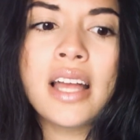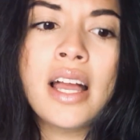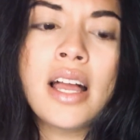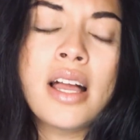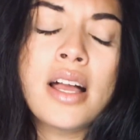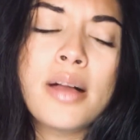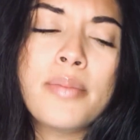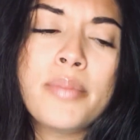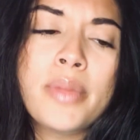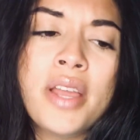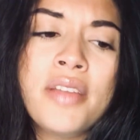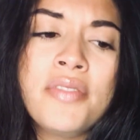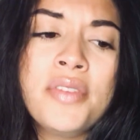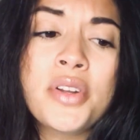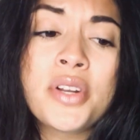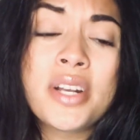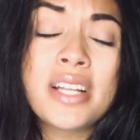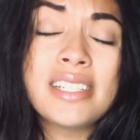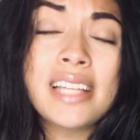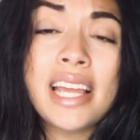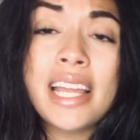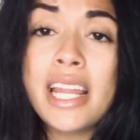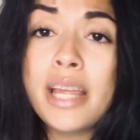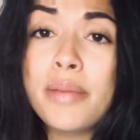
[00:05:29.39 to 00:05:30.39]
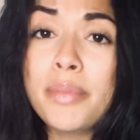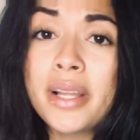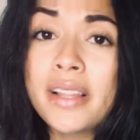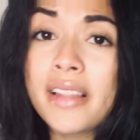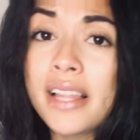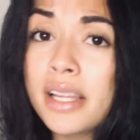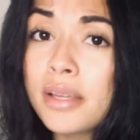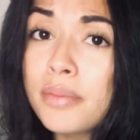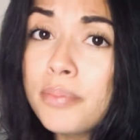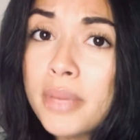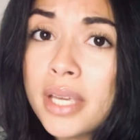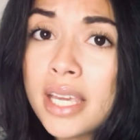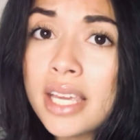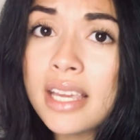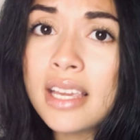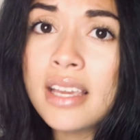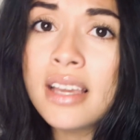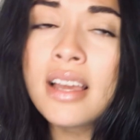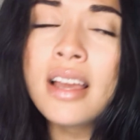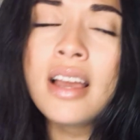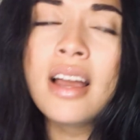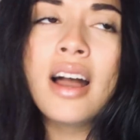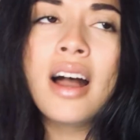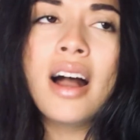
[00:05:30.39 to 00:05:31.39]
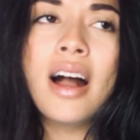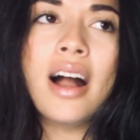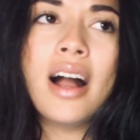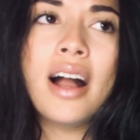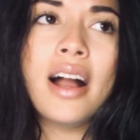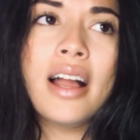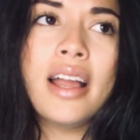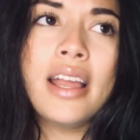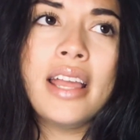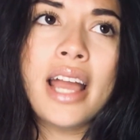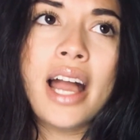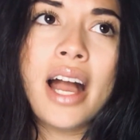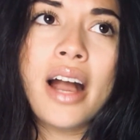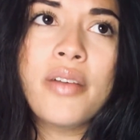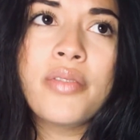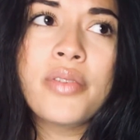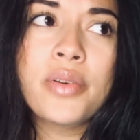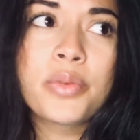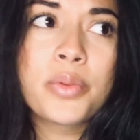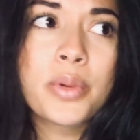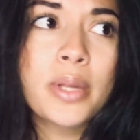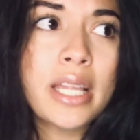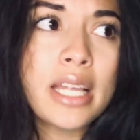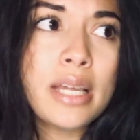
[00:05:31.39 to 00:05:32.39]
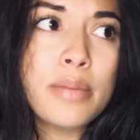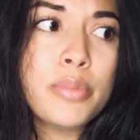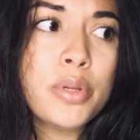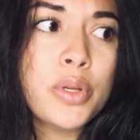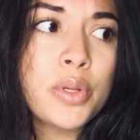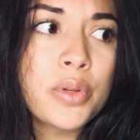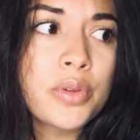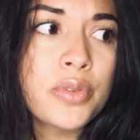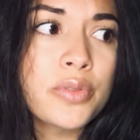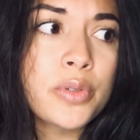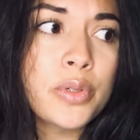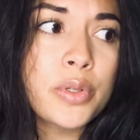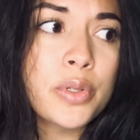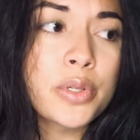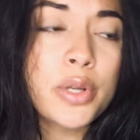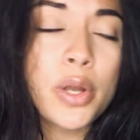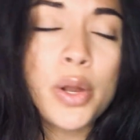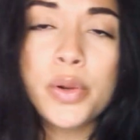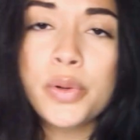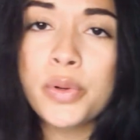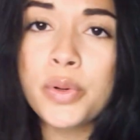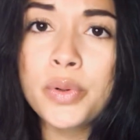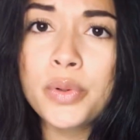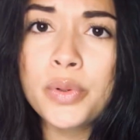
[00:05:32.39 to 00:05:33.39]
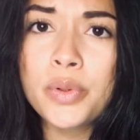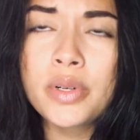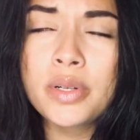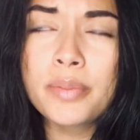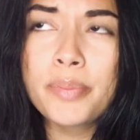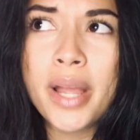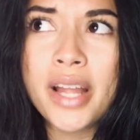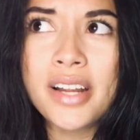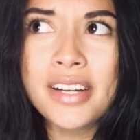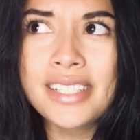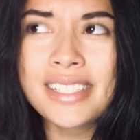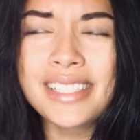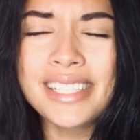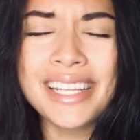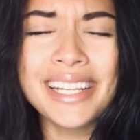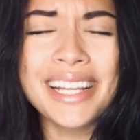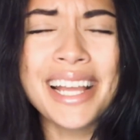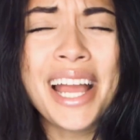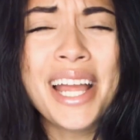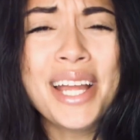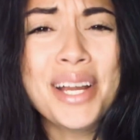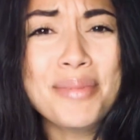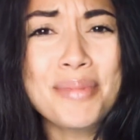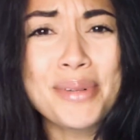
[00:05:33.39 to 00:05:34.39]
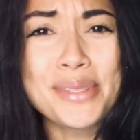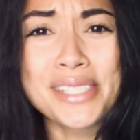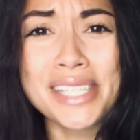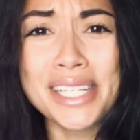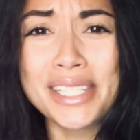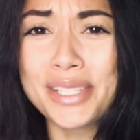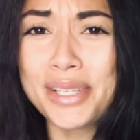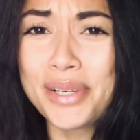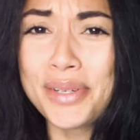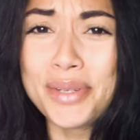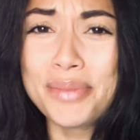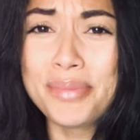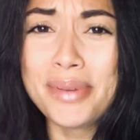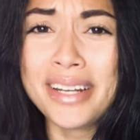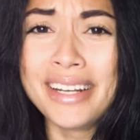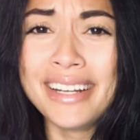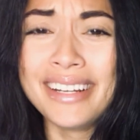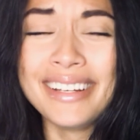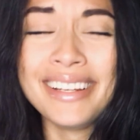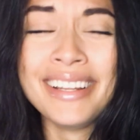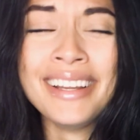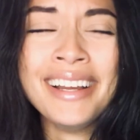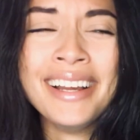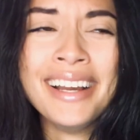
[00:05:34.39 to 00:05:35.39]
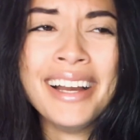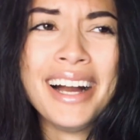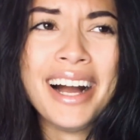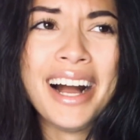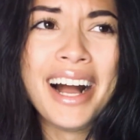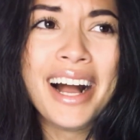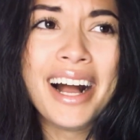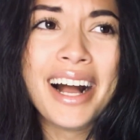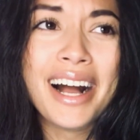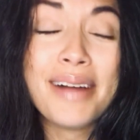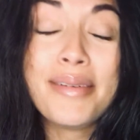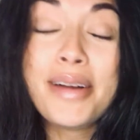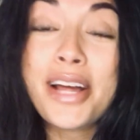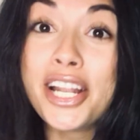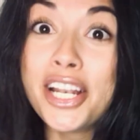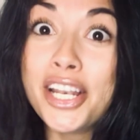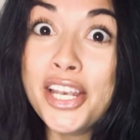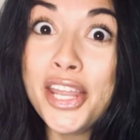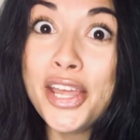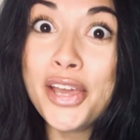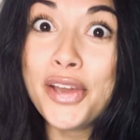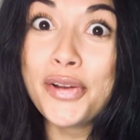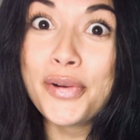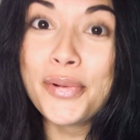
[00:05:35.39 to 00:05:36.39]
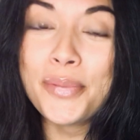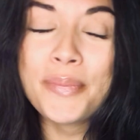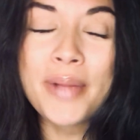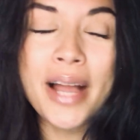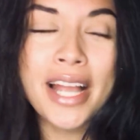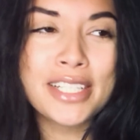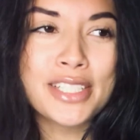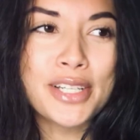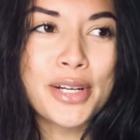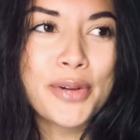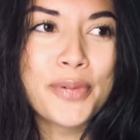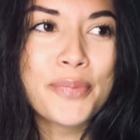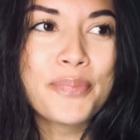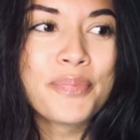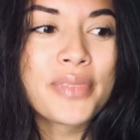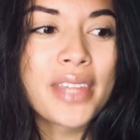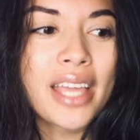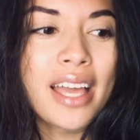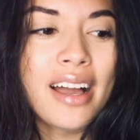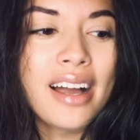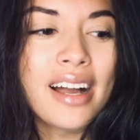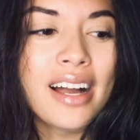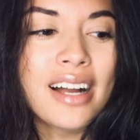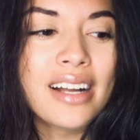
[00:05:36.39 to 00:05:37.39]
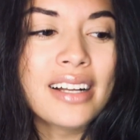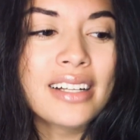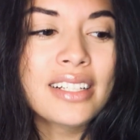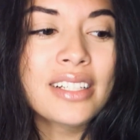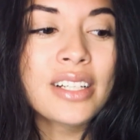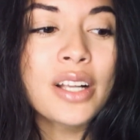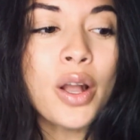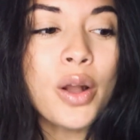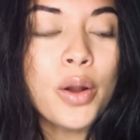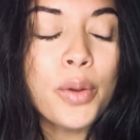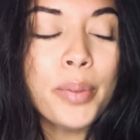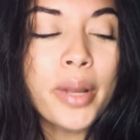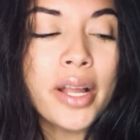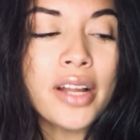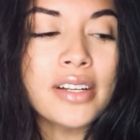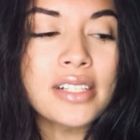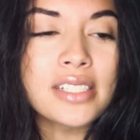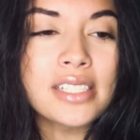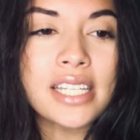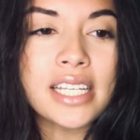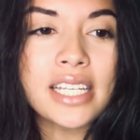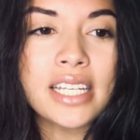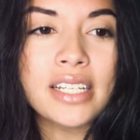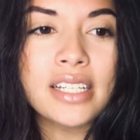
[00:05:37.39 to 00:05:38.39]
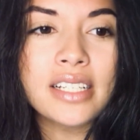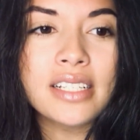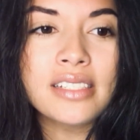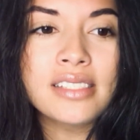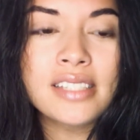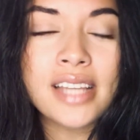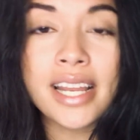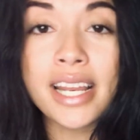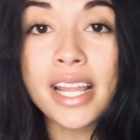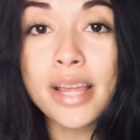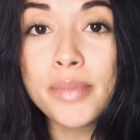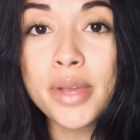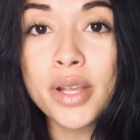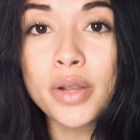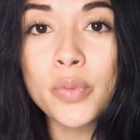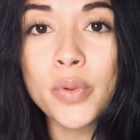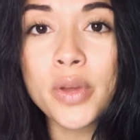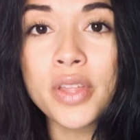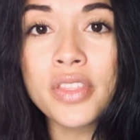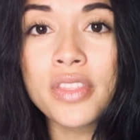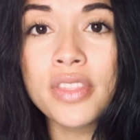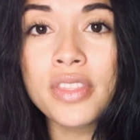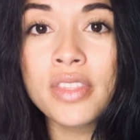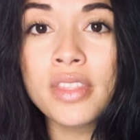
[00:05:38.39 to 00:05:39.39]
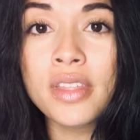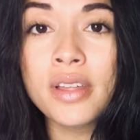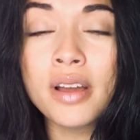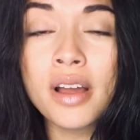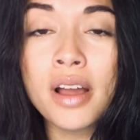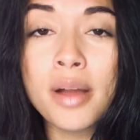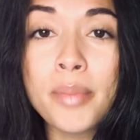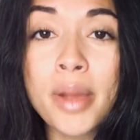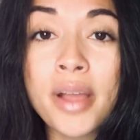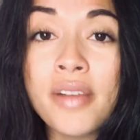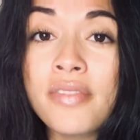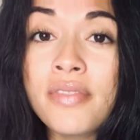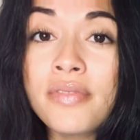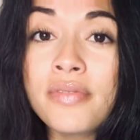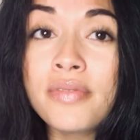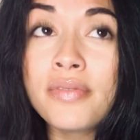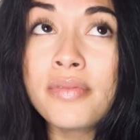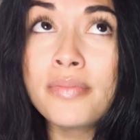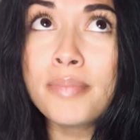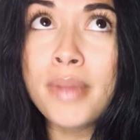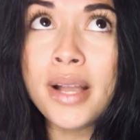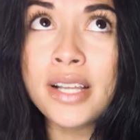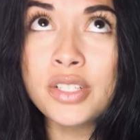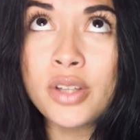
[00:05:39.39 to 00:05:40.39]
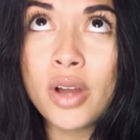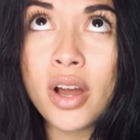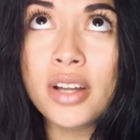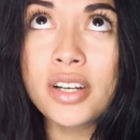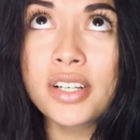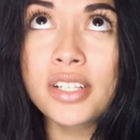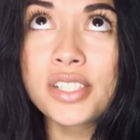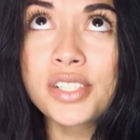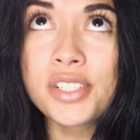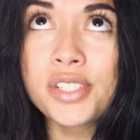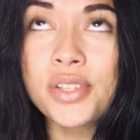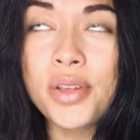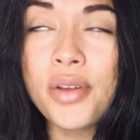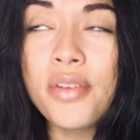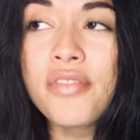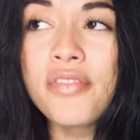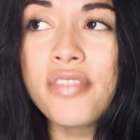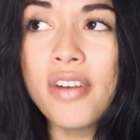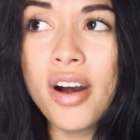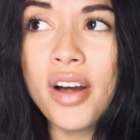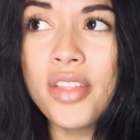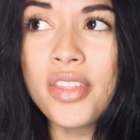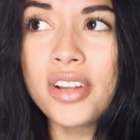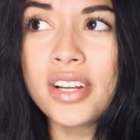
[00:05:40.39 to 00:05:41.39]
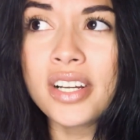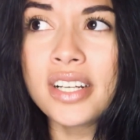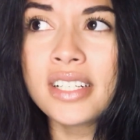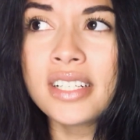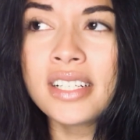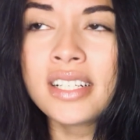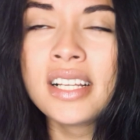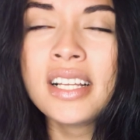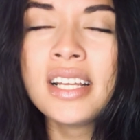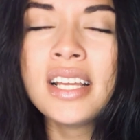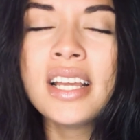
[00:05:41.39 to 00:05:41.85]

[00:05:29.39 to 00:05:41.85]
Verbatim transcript: Um, if you're in a dynamic like me, I have a really beautiful co-parenting, I almost said codependent, uh, no, I don't, uh, co-parenting dynamic with uh, my, my daughter's father.